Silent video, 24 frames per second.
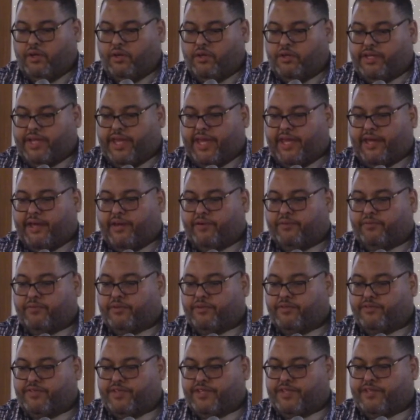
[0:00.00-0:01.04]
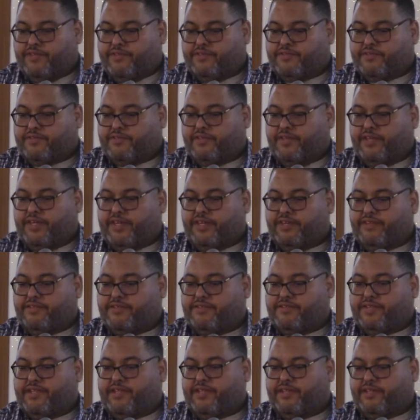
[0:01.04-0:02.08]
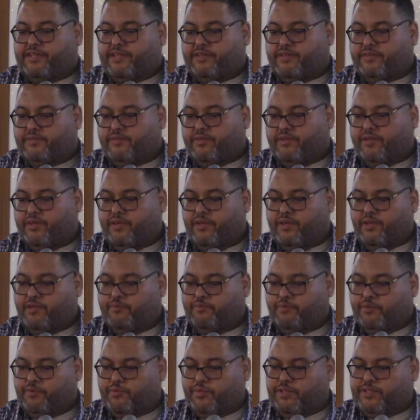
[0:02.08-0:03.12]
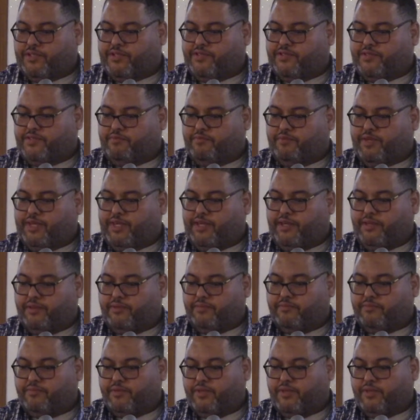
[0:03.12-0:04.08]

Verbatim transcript: Now, this, he ascended, but what does it mean?